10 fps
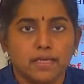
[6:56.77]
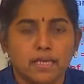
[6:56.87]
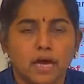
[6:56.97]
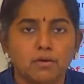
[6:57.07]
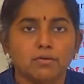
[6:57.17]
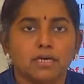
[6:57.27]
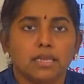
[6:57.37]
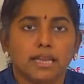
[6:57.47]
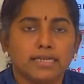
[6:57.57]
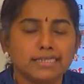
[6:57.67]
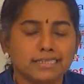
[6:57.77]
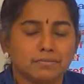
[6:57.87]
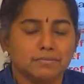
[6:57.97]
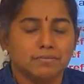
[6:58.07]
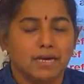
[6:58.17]
Now let
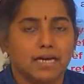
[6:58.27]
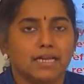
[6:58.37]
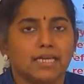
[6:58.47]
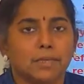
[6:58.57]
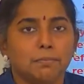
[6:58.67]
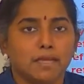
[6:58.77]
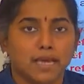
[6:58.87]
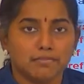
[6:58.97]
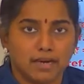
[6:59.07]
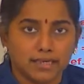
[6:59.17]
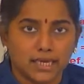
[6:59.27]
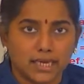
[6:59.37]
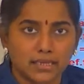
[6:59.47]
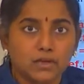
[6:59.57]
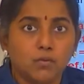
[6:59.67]
us deep dive
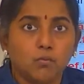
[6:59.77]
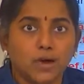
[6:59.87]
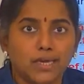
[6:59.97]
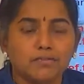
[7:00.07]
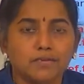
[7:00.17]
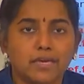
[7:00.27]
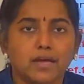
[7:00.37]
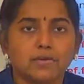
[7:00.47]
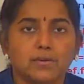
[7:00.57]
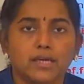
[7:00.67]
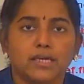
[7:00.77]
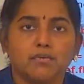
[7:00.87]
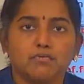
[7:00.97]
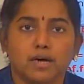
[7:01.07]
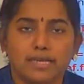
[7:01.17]
again why we are going in for